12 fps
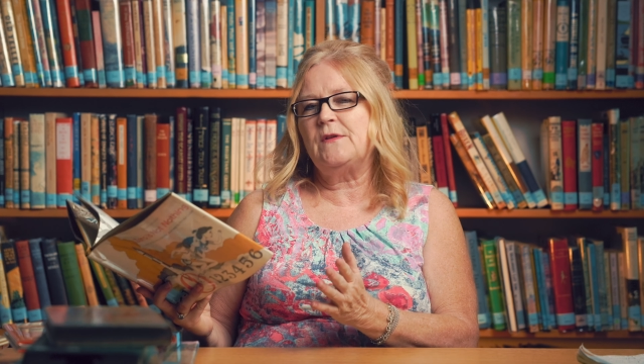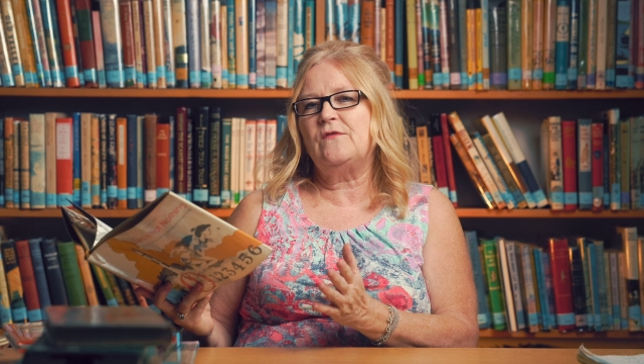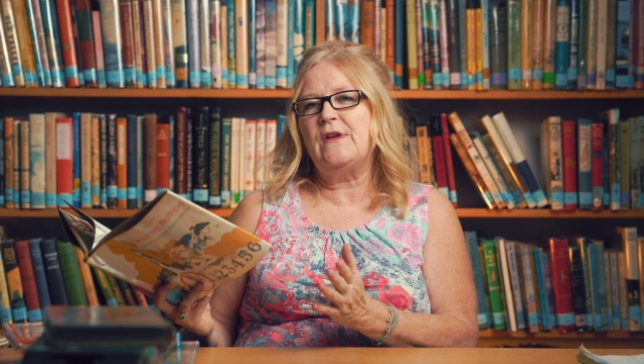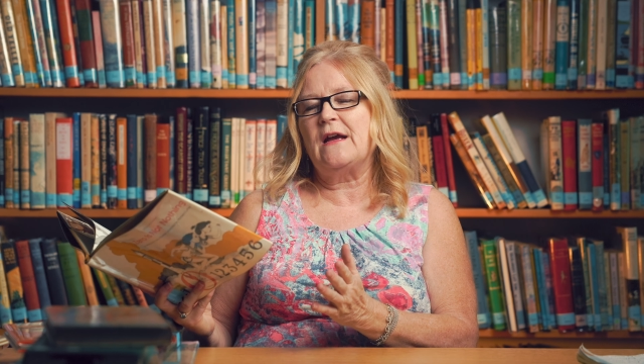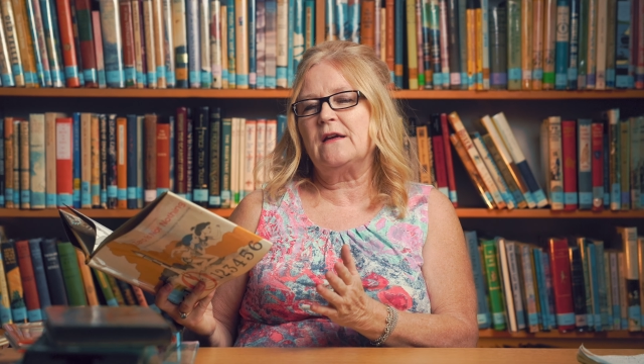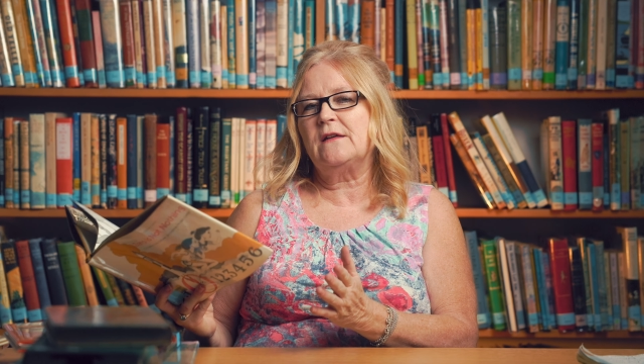
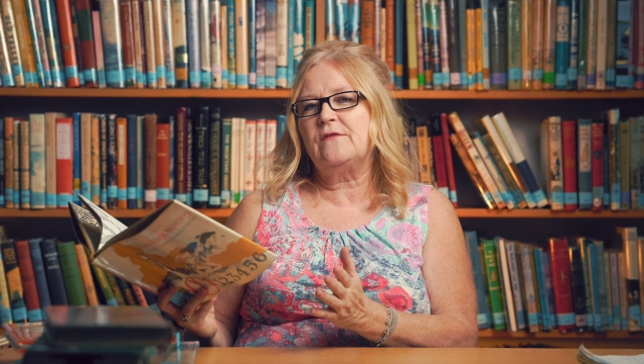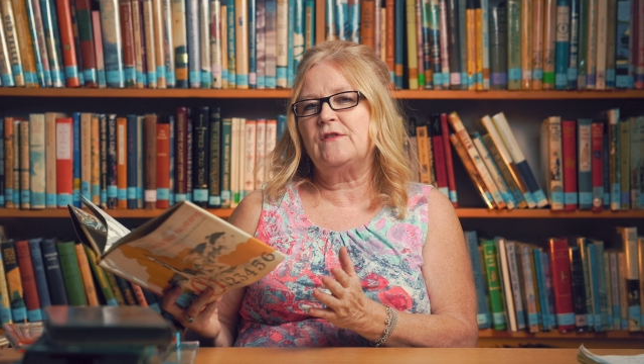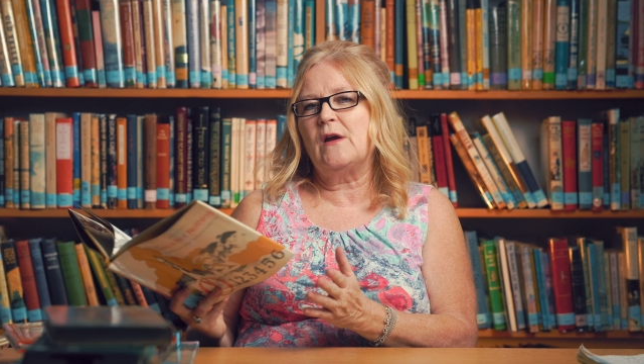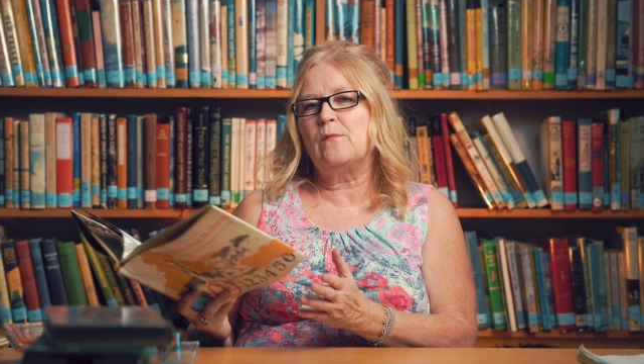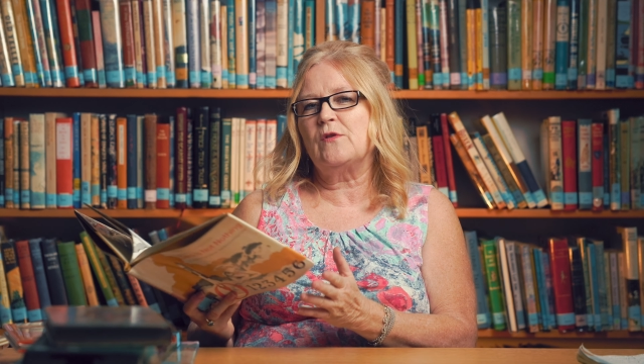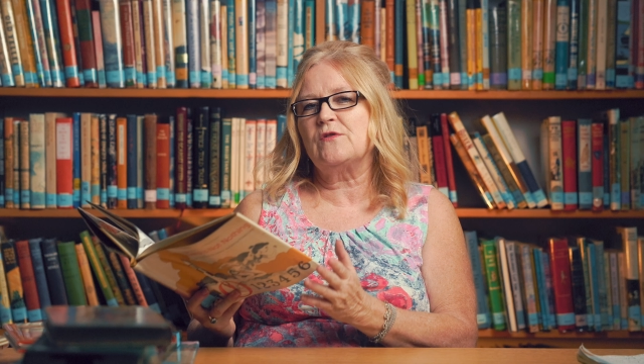of negative
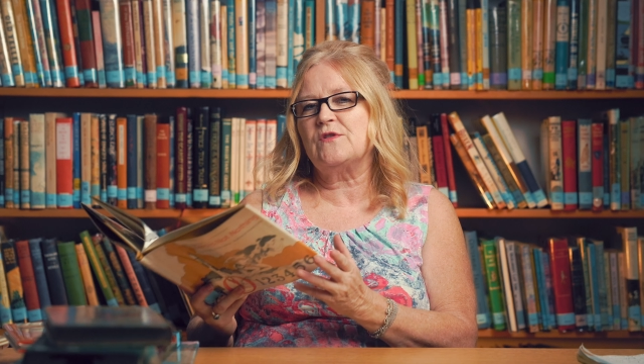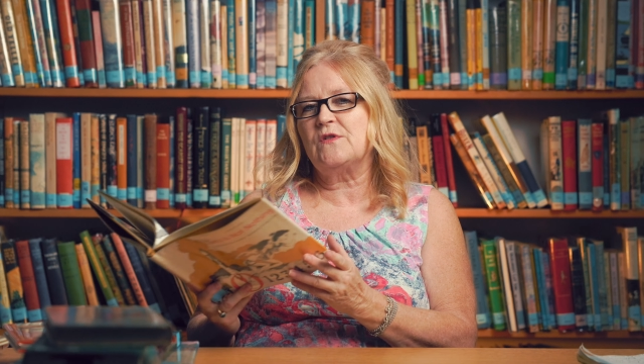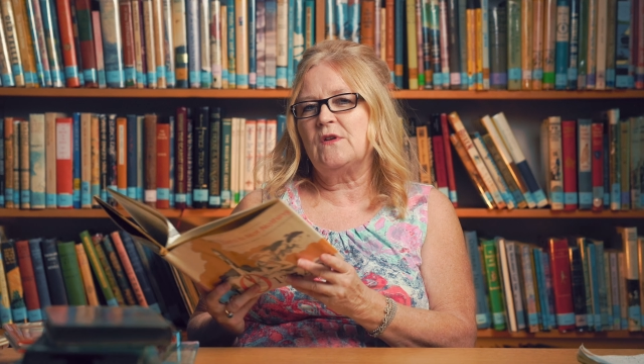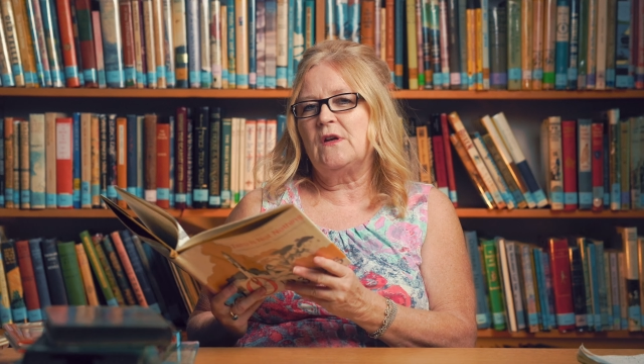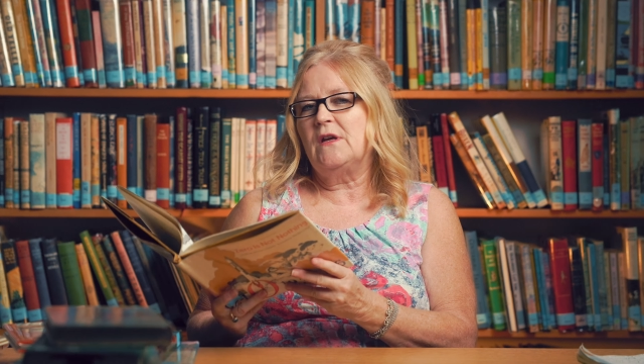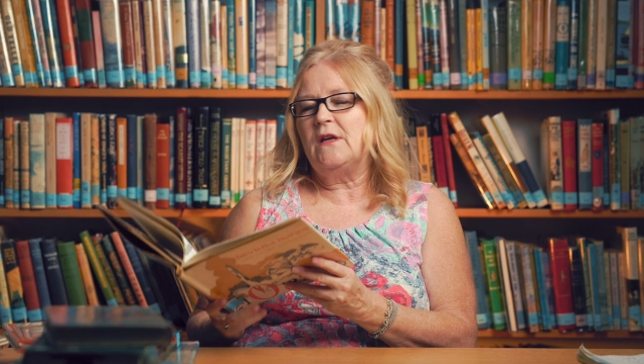numbers
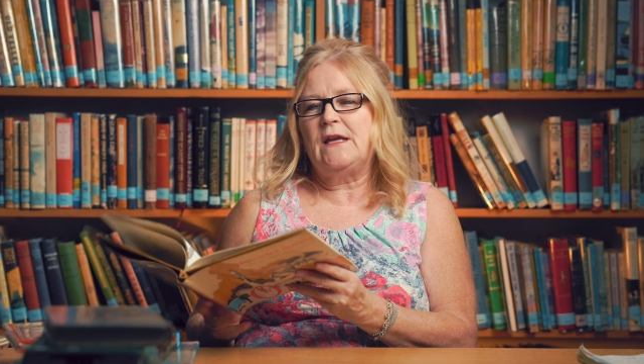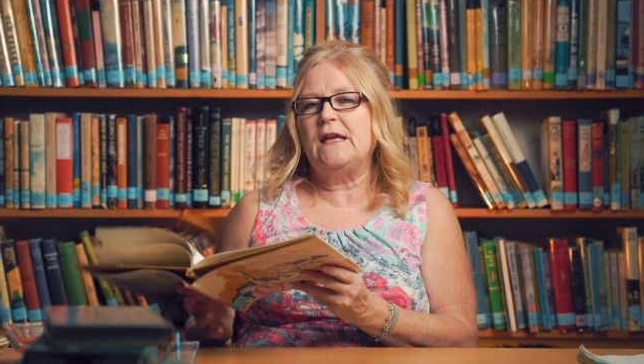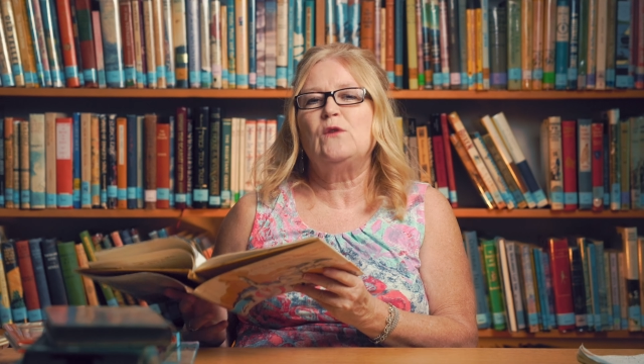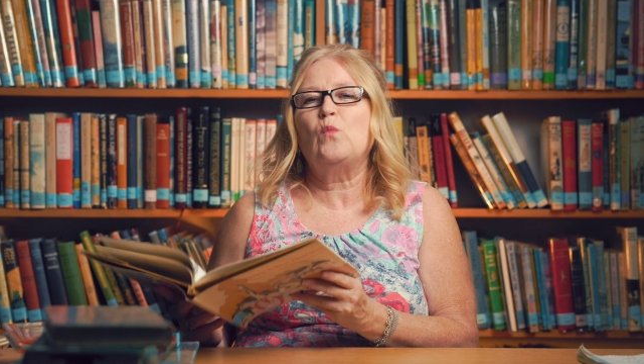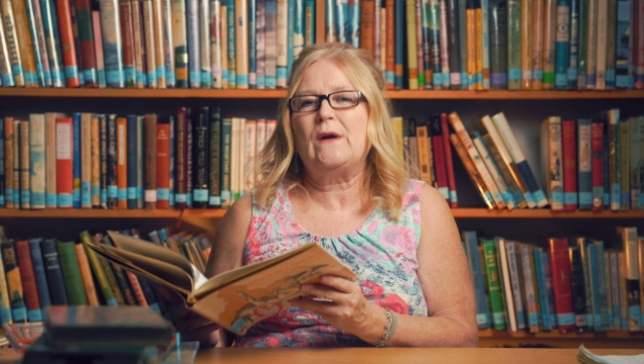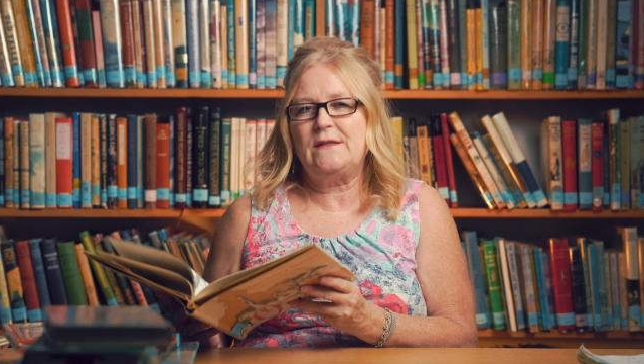
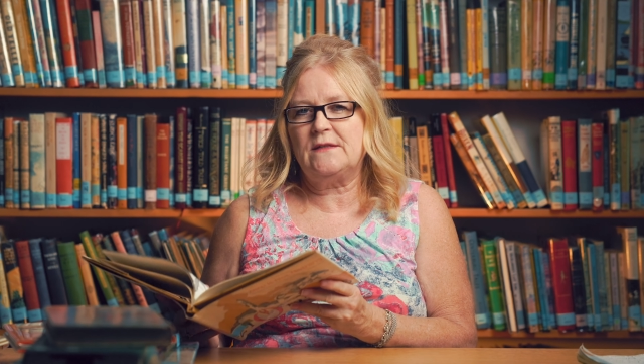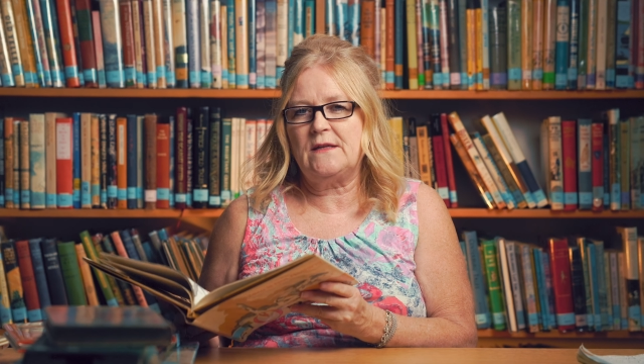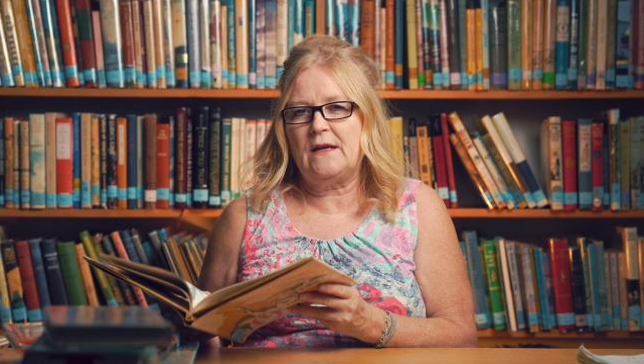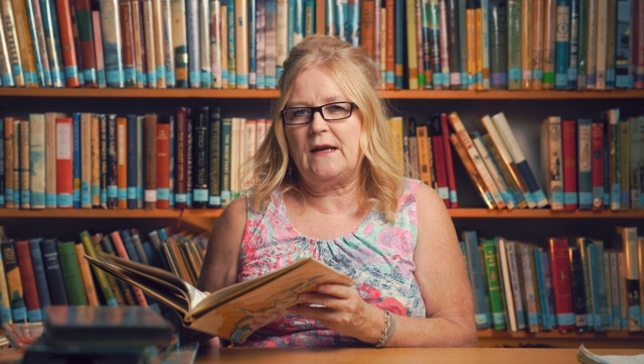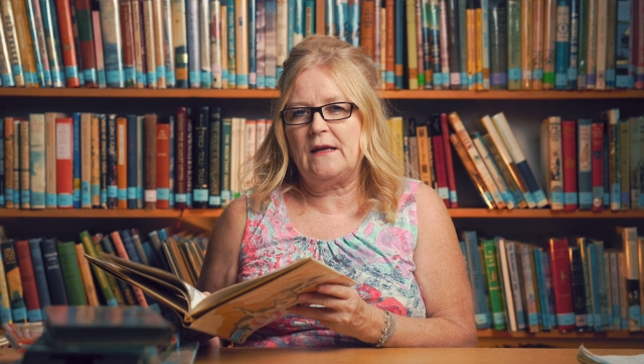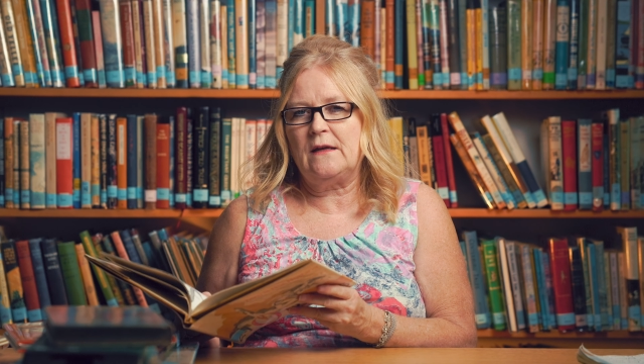in one
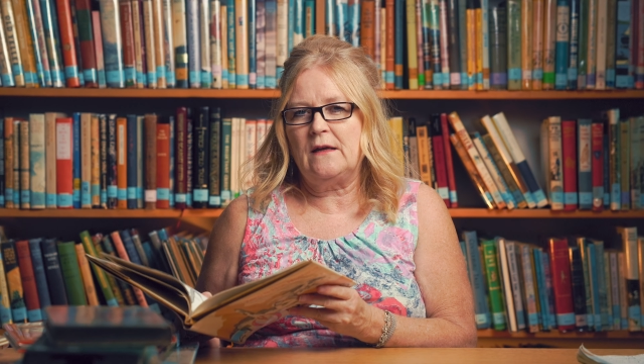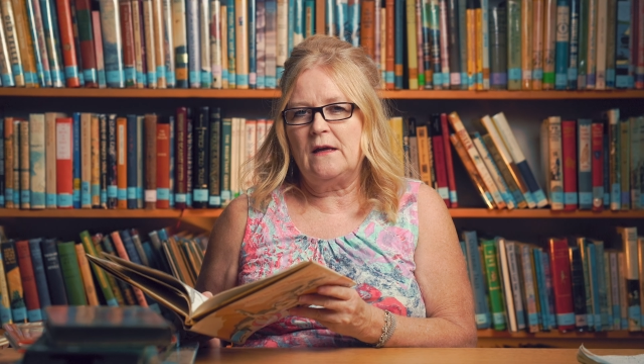setting.